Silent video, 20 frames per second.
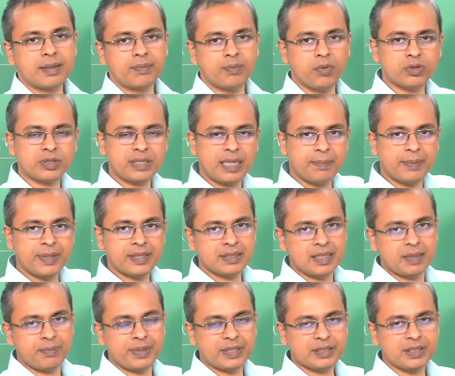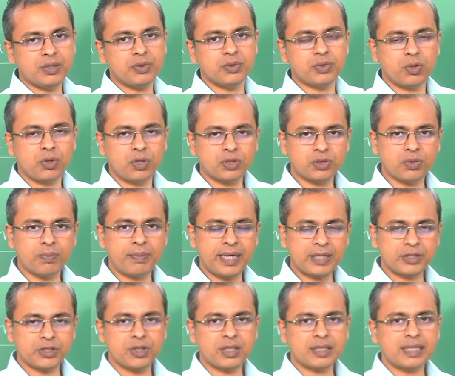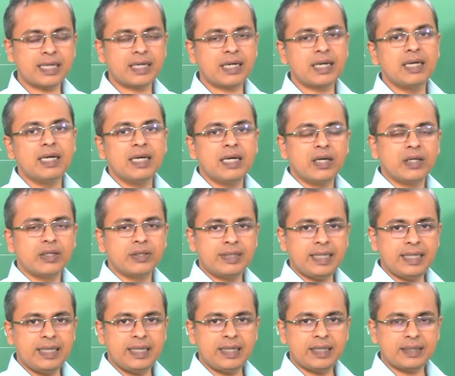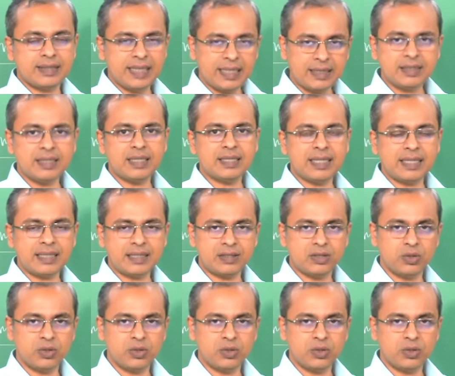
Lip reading: both temperature and pressure, you should also make sure that the sensor that is